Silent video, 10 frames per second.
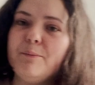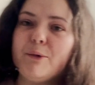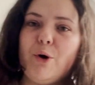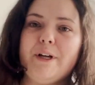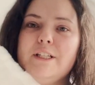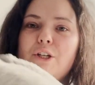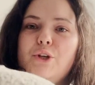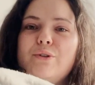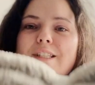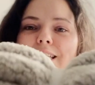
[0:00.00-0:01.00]
I'm going to
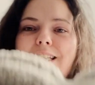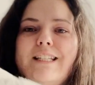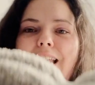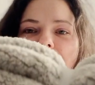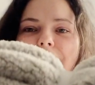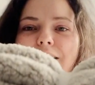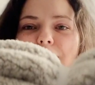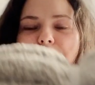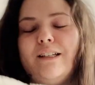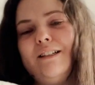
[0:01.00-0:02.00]
use this
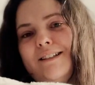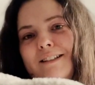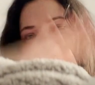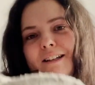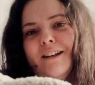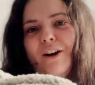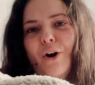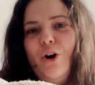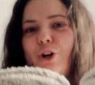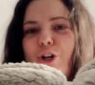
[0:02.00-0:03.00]
nice
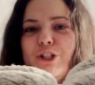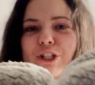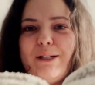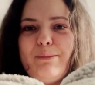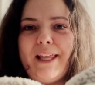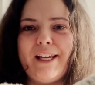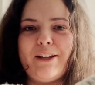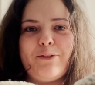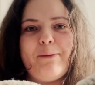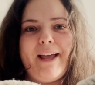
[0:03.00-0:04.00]
cushiony
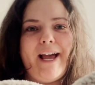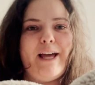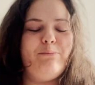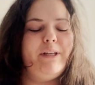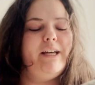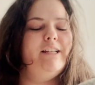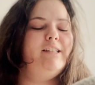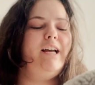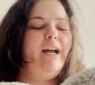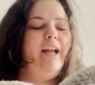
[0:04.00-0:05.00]
blanket for my head
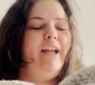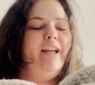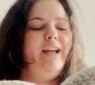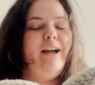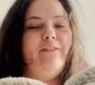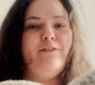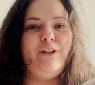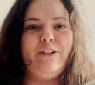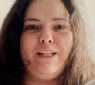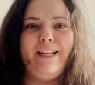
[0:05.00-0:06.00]
because I have
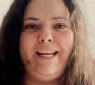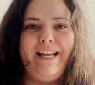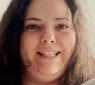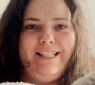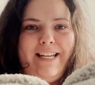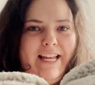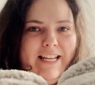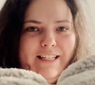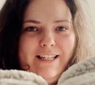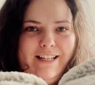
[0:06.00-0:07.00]
not done a
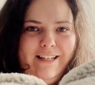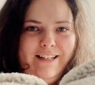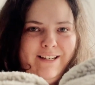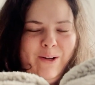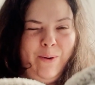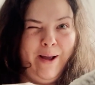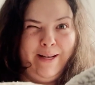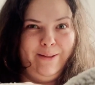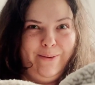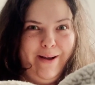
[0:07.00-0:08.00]
headstand in
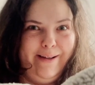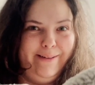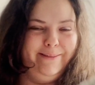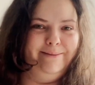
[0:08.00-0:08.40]
quite a while.